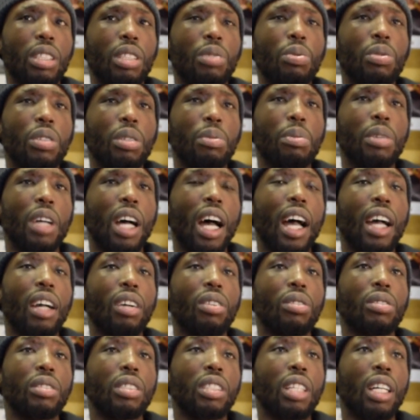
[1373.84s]
wouldn't be an
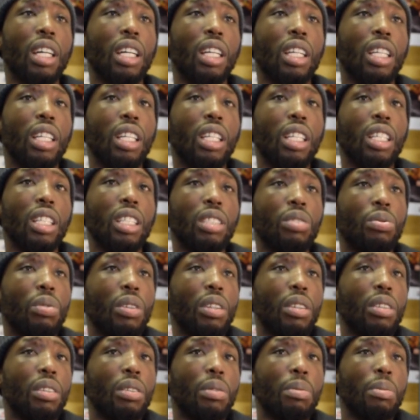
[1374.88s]
icon that, he's
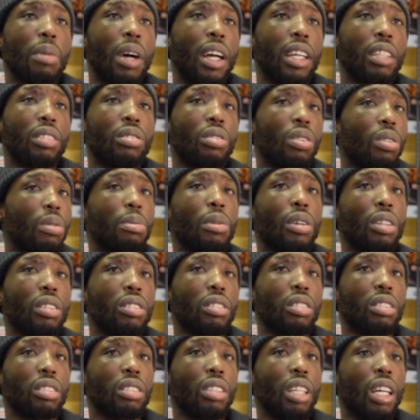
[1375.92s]
one of my top
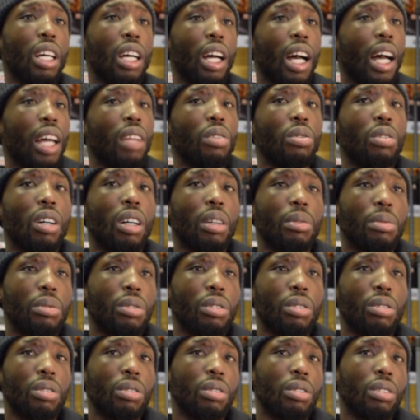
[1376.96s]
boxers that I look up
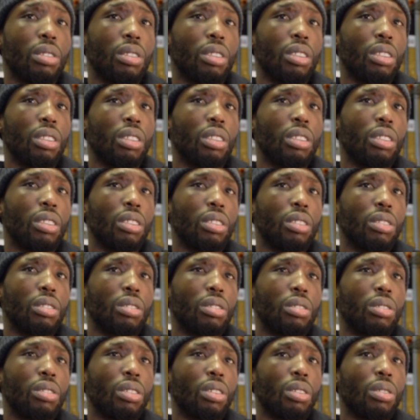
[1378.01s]
to.
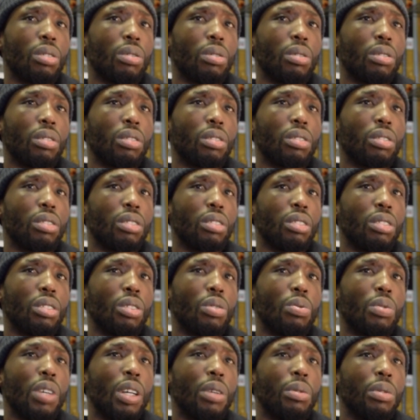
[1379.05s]
So, you know,
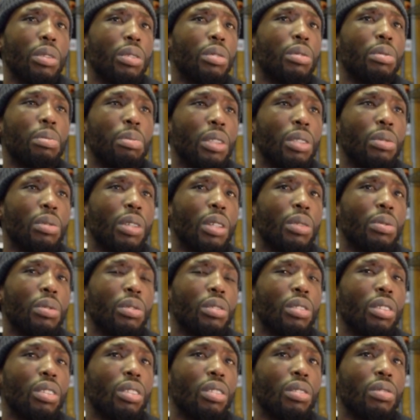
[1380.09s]
where would it be? Where
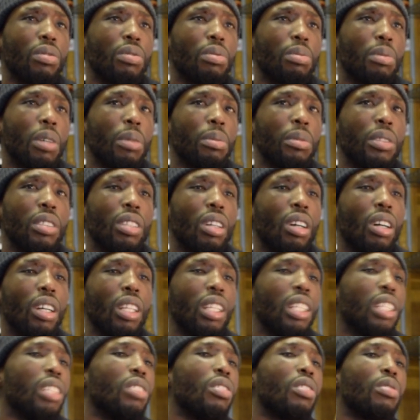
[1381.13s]
would Muhammad Ali